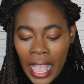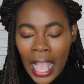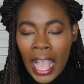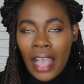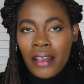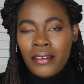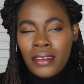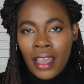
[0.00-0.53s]

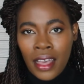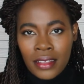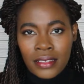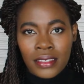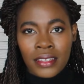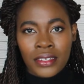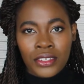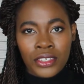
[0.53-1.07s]
How
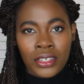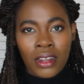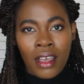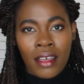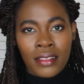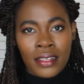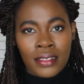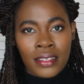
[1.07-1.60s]
constant should
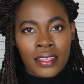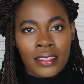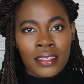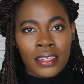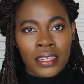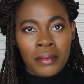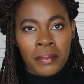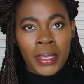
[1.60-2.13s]

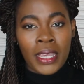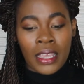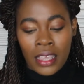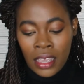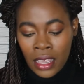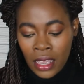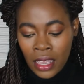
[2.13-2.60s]
authenticity be?